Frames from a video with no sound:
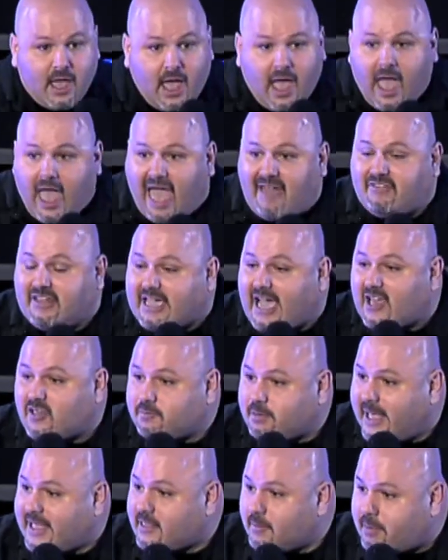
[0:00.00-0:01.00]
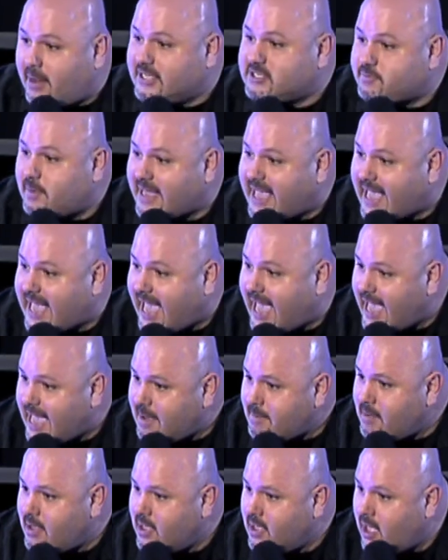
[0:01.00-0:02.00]
Have you guys played the punch buggy
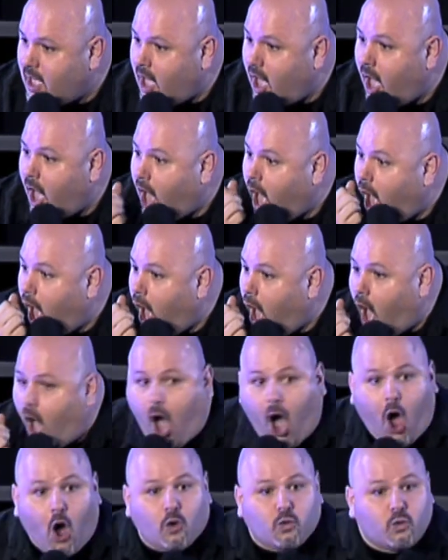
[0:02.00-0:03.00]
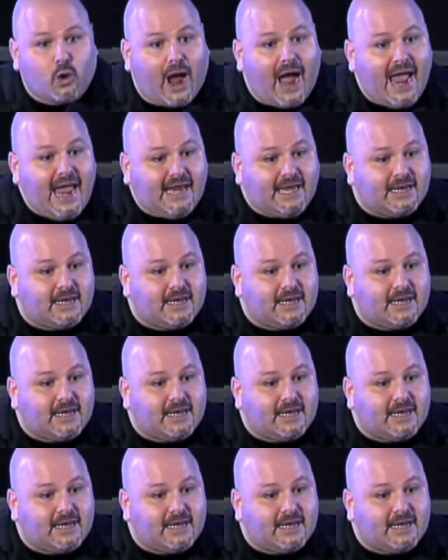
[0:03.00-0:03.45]
game? Right?